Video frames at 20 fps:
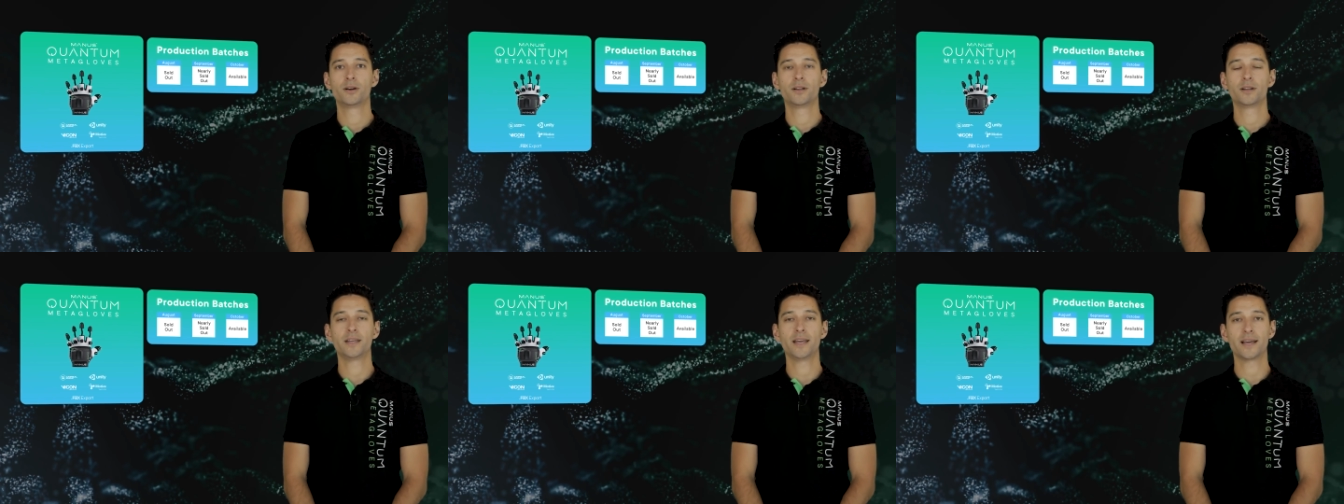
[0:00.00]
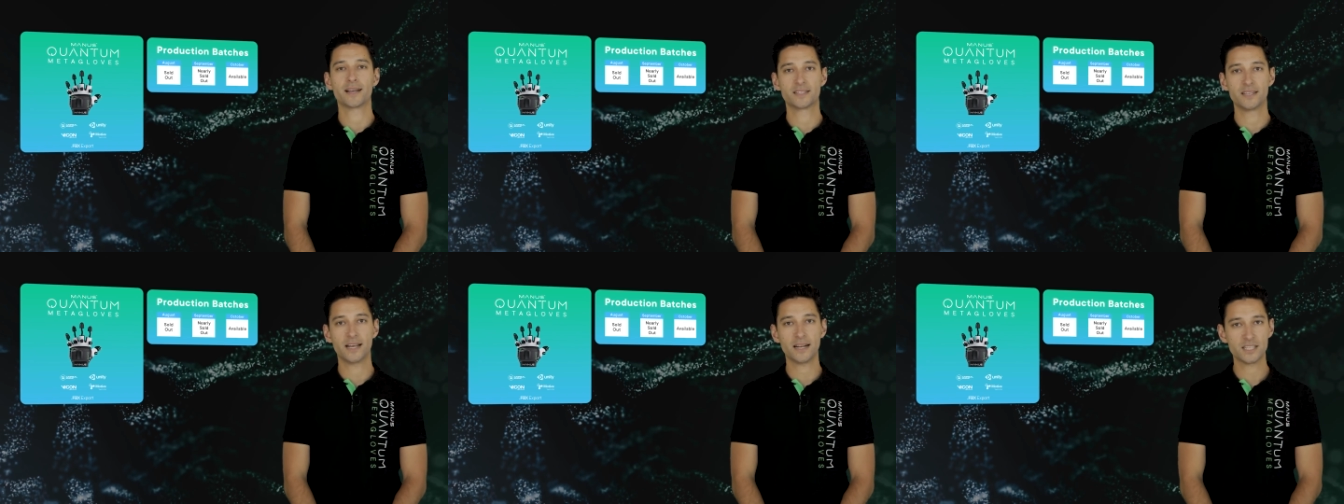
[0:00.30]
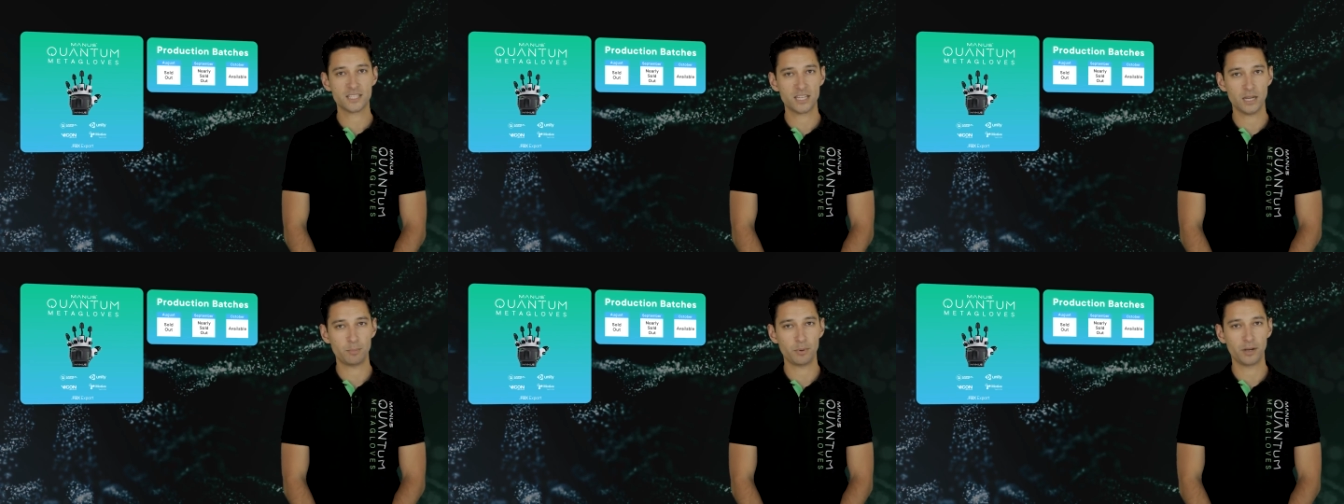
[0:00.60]
The
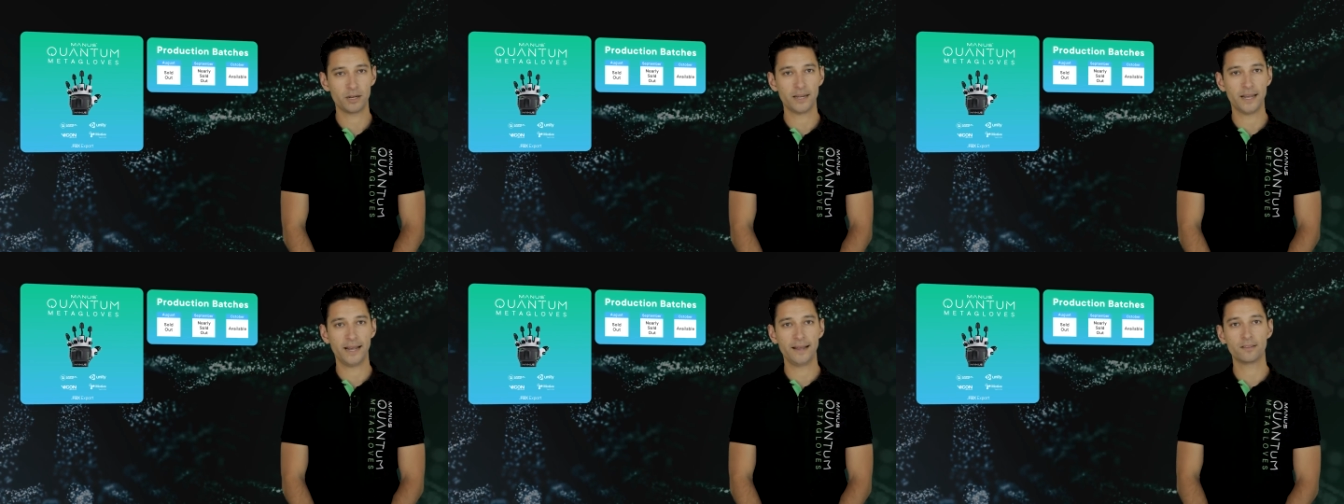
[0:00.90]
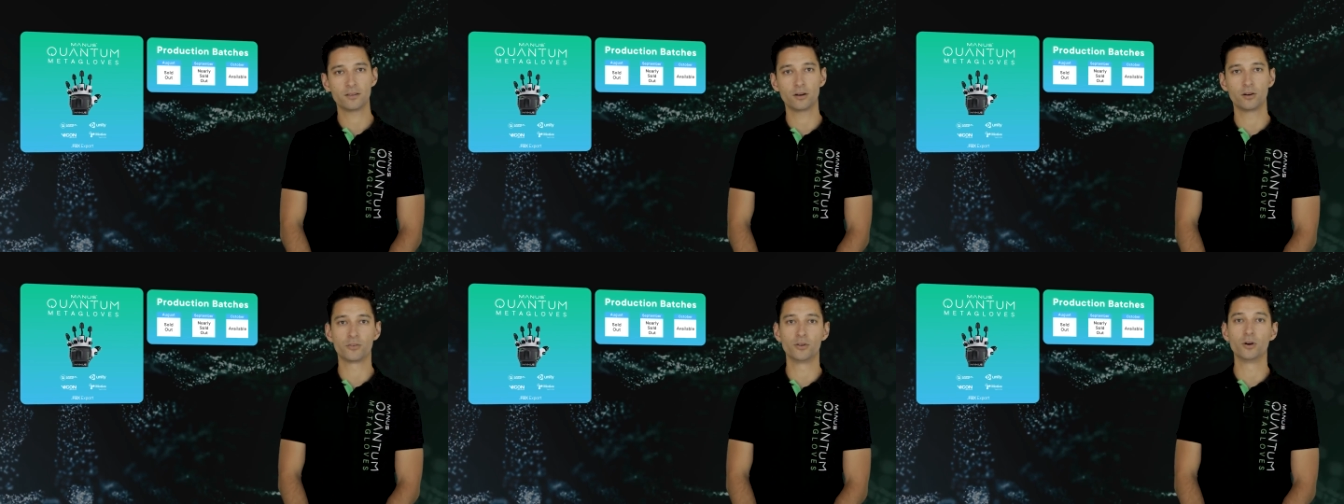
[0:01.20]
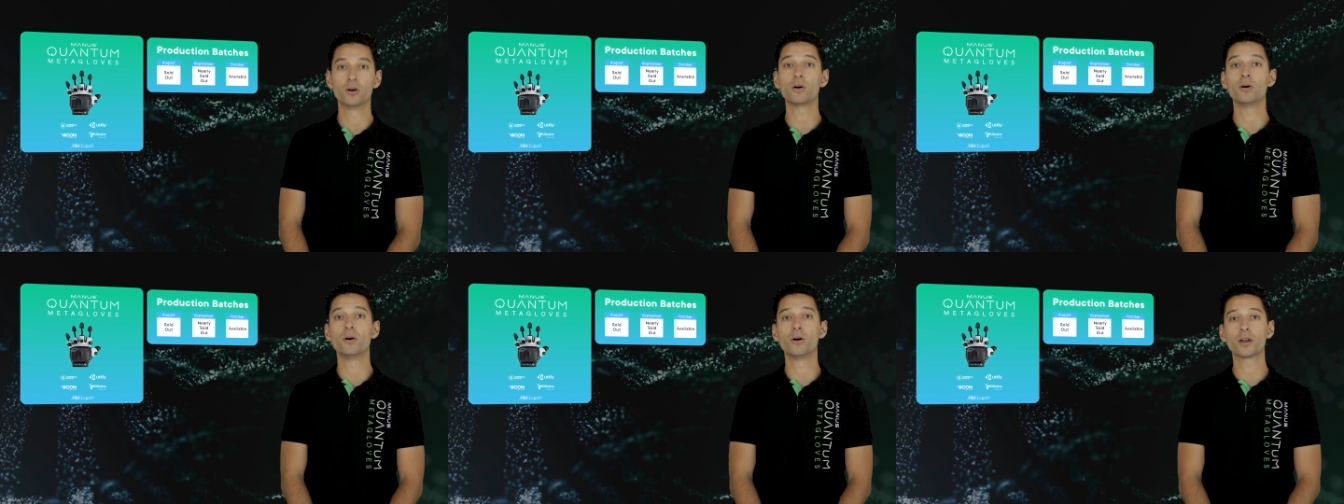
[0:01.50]
exact shipping date of
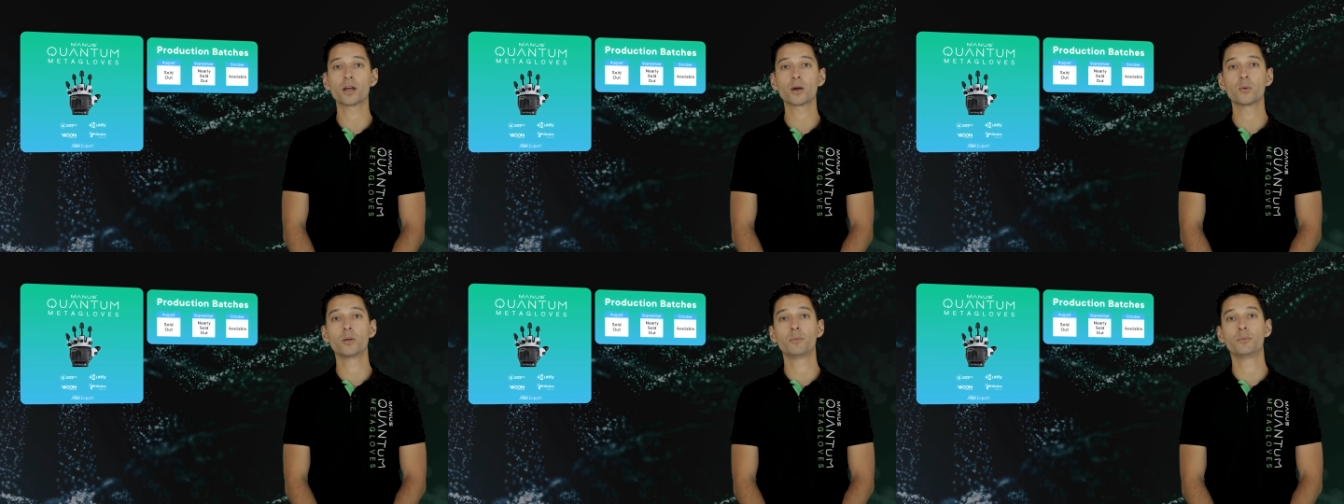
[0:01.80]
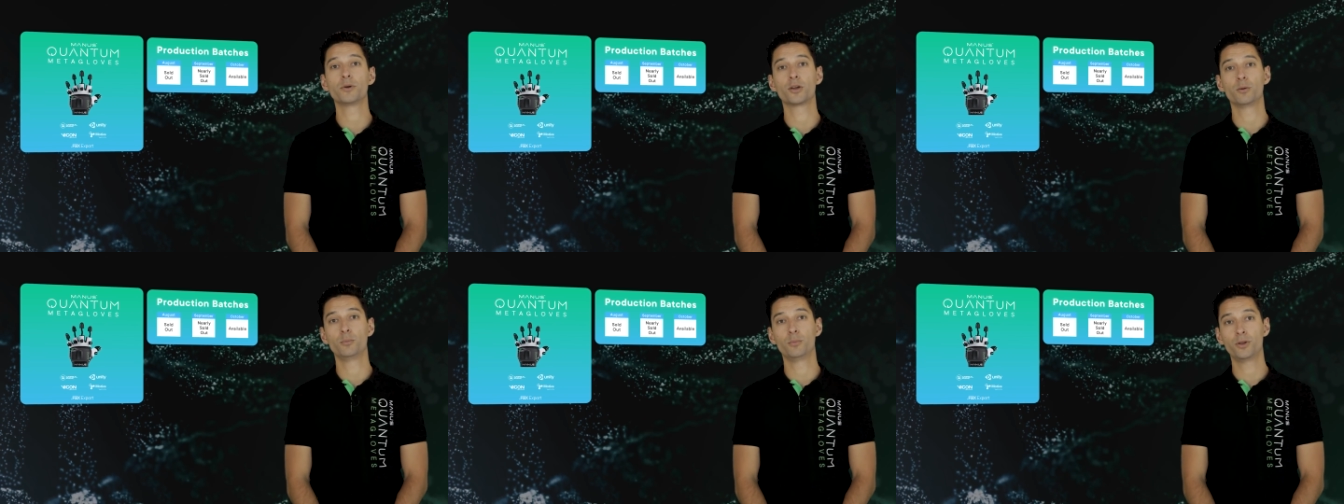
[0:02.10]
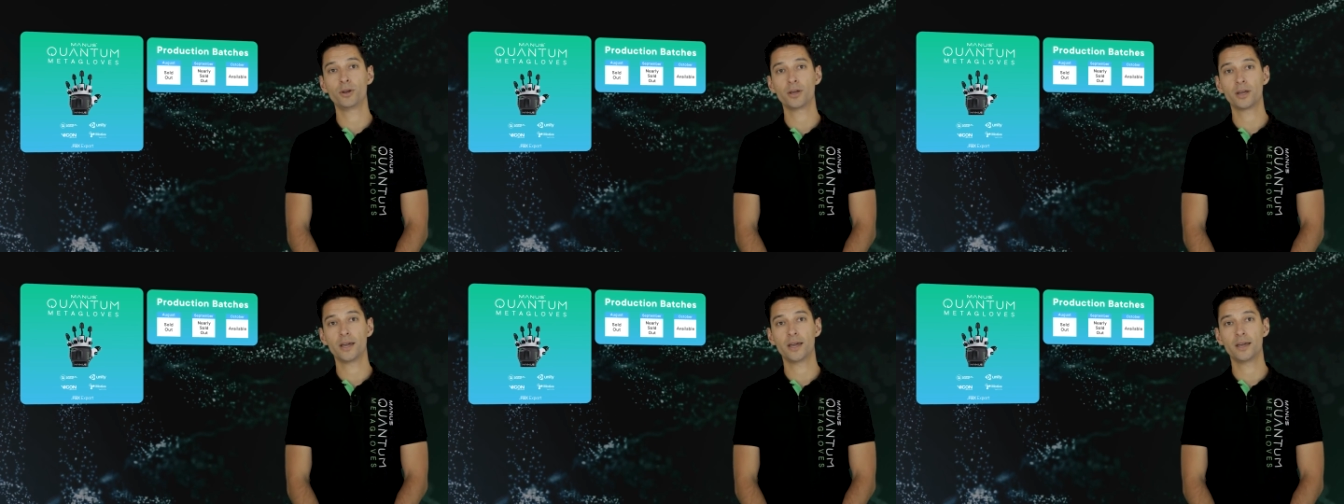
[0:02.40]
your order will be
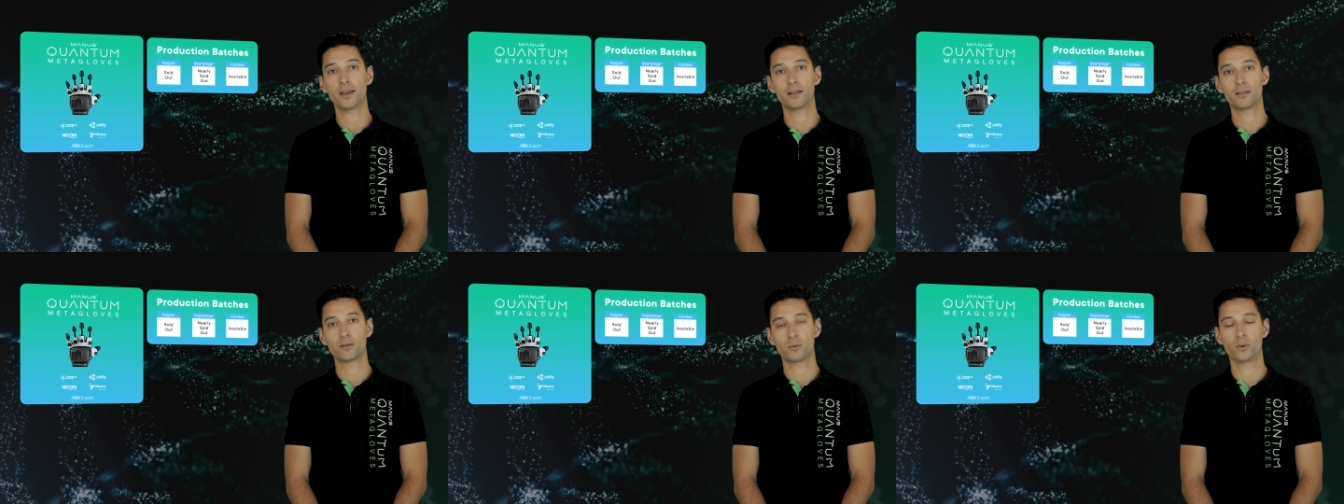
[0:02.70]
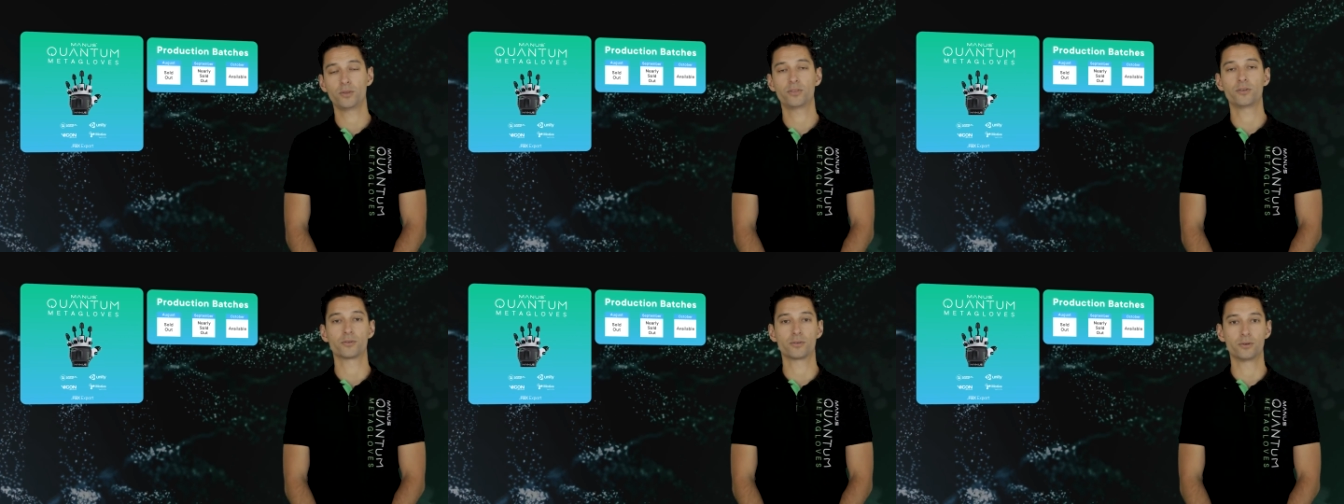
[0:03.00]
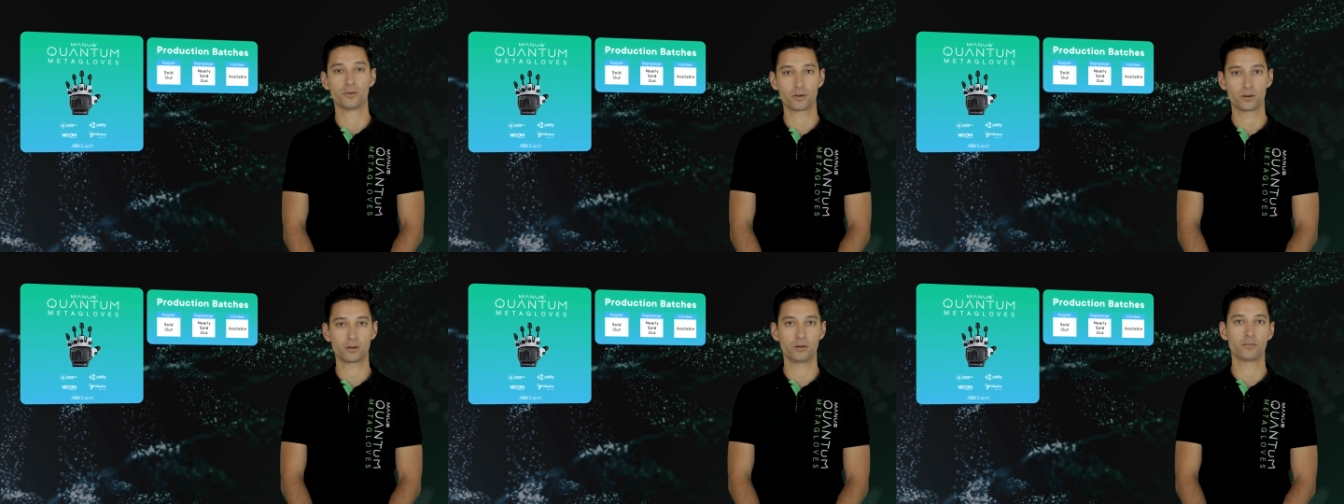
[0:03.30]
communicated with your
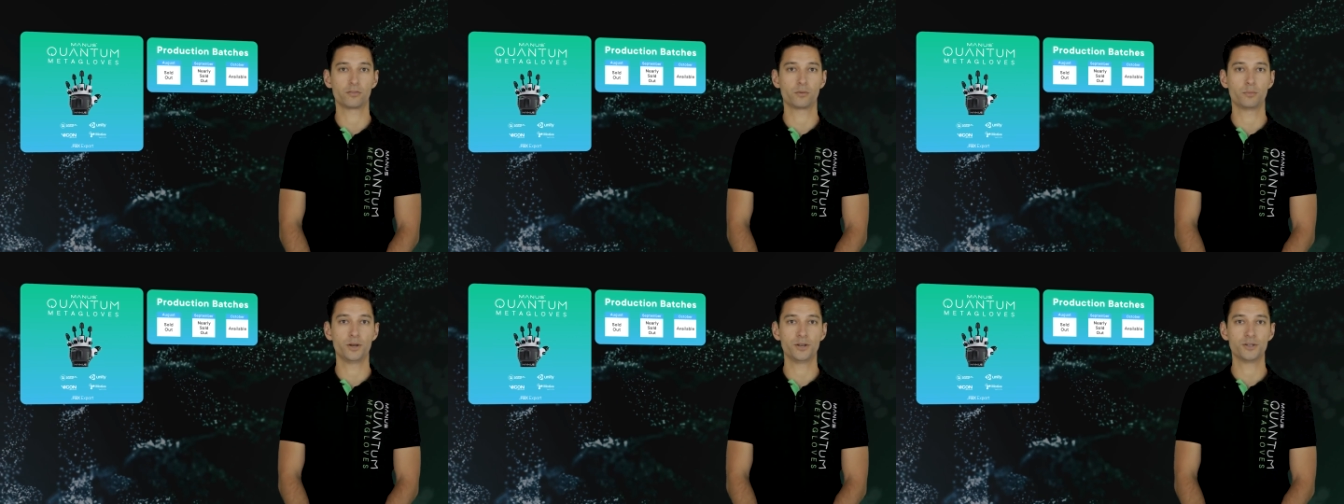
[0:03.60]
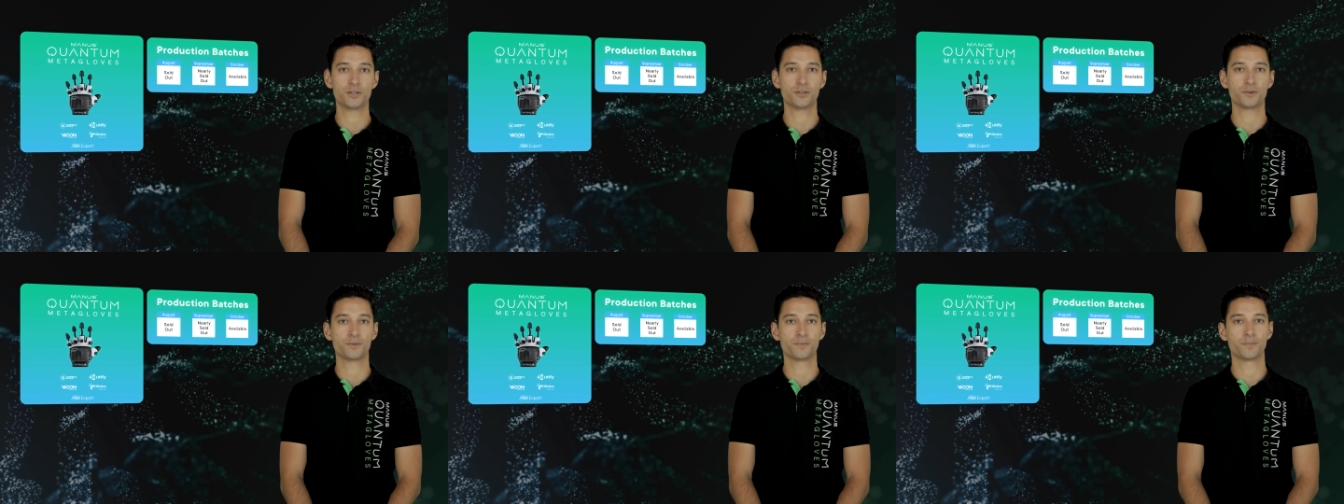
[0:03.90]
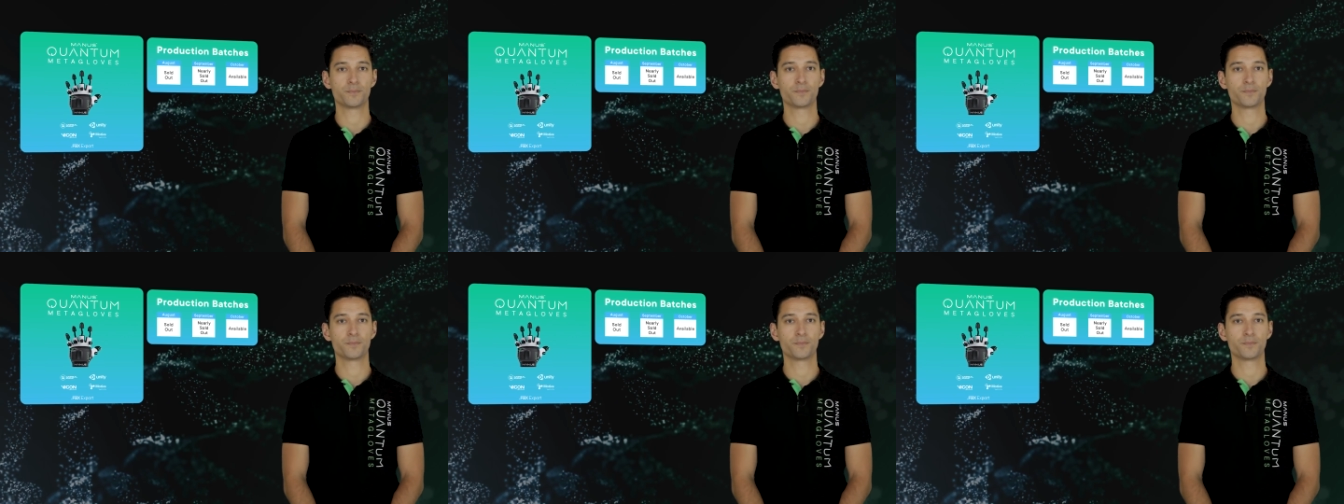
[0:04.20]
order confirmation.